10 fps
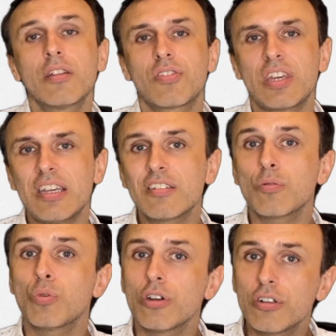These
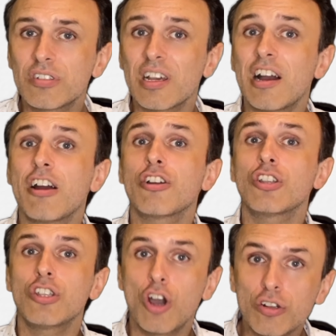words are
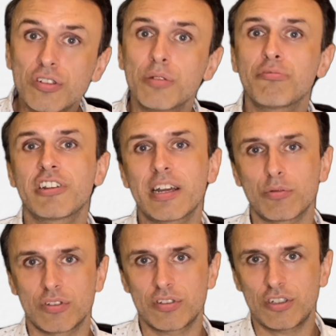not
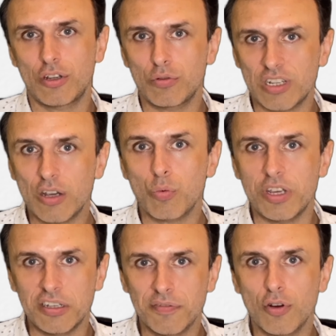pronounced using
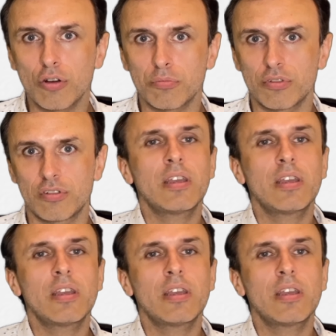weak forms.